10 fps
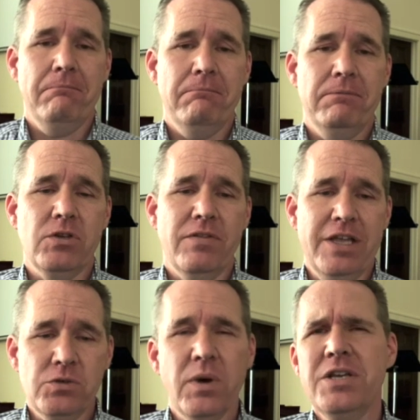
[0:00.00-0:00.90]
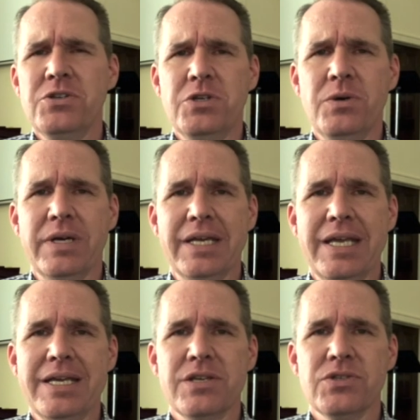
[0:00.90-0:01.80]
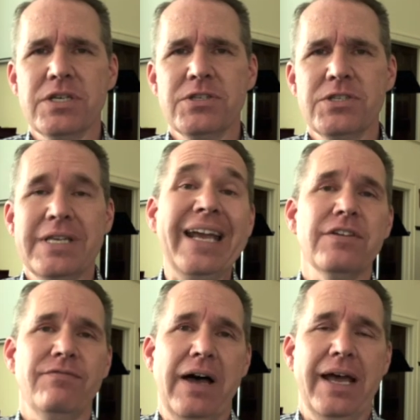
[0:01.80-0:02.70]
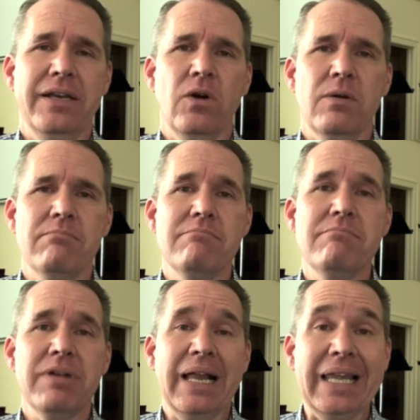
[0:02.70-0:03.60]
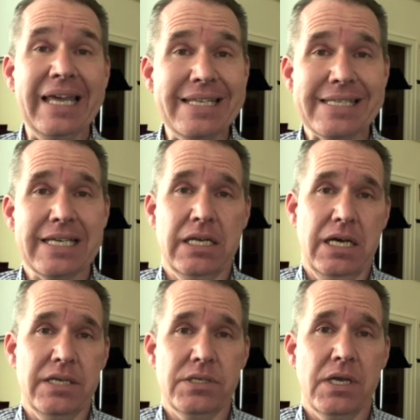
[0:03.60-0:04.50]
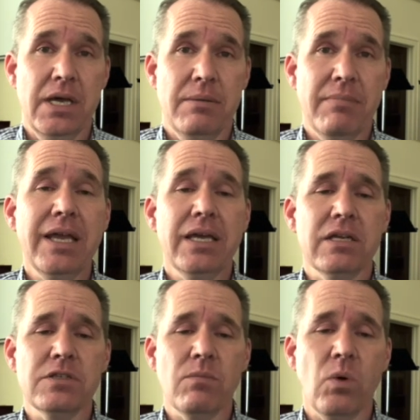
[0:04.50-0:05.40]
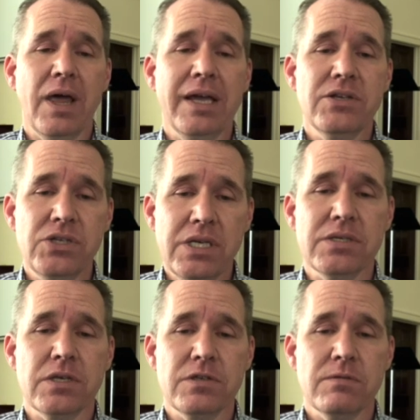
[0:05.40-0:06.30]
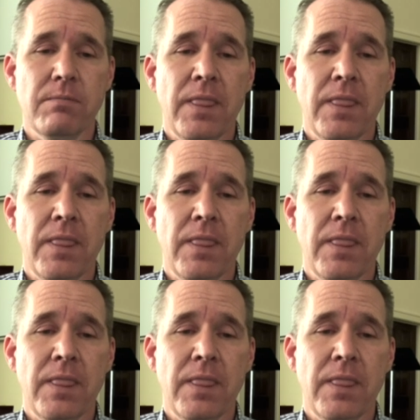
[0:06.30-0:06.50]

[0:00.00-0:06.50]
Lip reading: So that's what He's doing. He is sanctifying or cleansing us, making us more like Jesus.